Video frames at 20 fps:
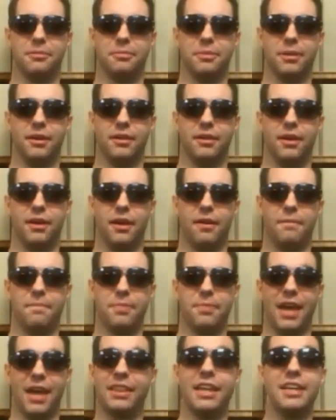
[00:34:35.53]
But
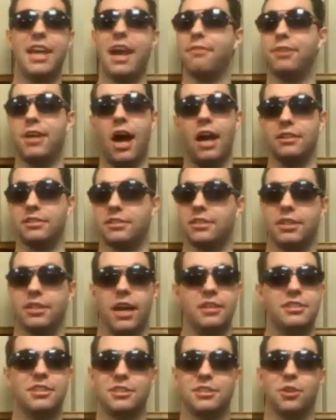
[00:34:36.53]
um, and then you have Gus.
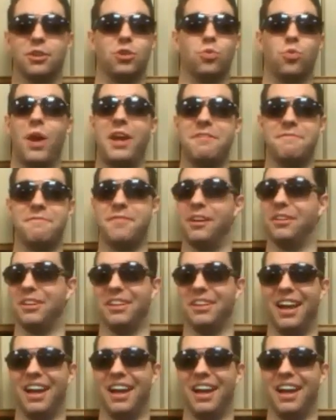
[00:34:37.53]
Gus is a great villain.